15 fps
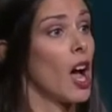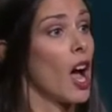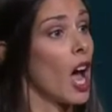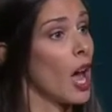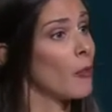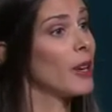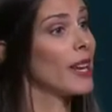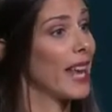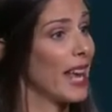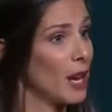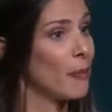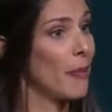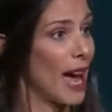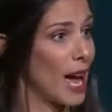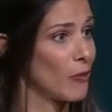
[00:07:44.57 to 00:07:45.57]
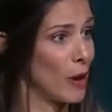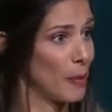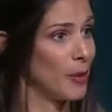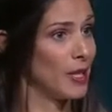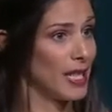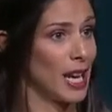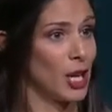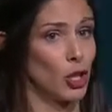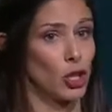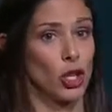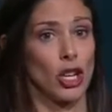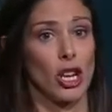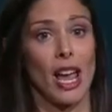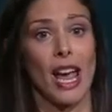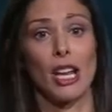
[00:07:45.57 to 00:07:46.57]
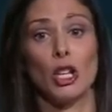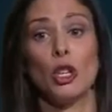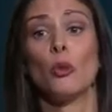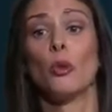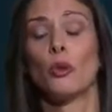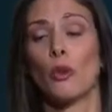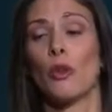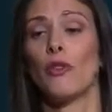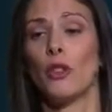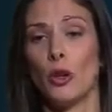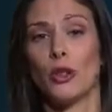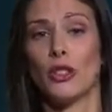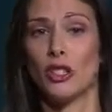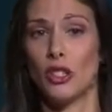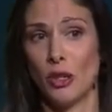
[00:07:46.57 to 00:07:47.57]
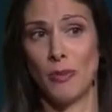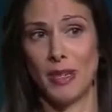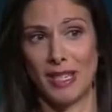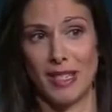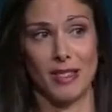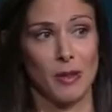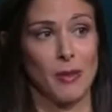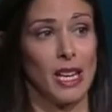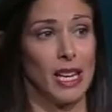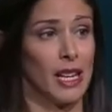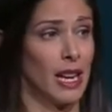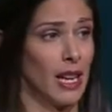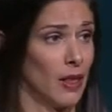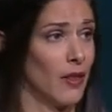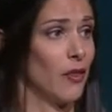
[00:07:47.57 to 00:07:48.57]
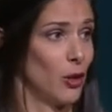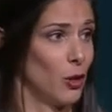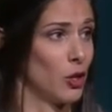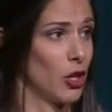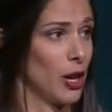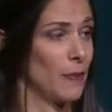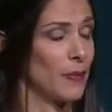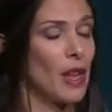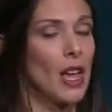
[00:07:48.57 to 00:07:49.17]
I would get a bad reputation, and you would refuse to do business with me in the future.